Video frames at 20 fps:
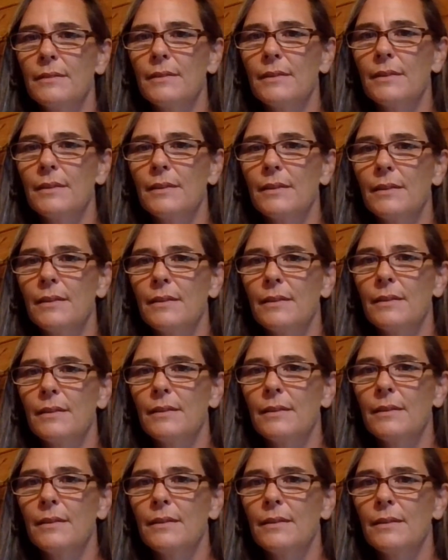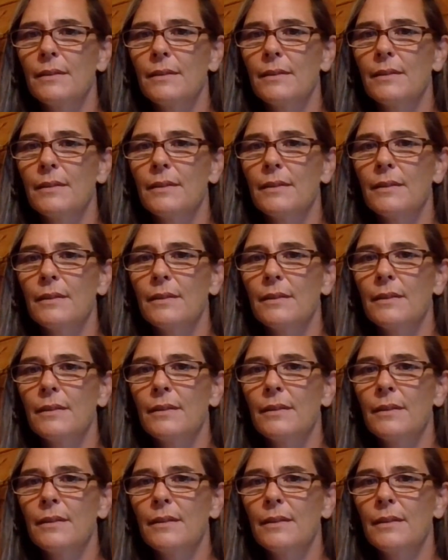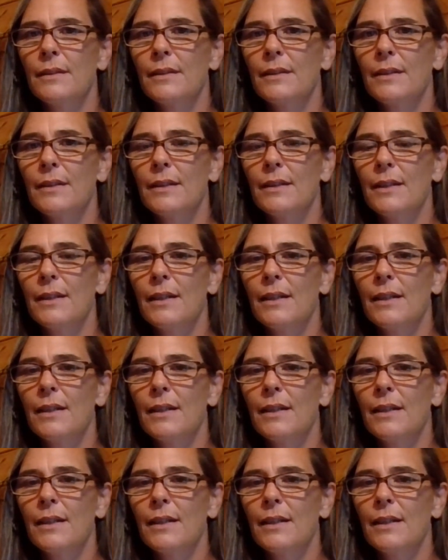No one is speaking in this clip.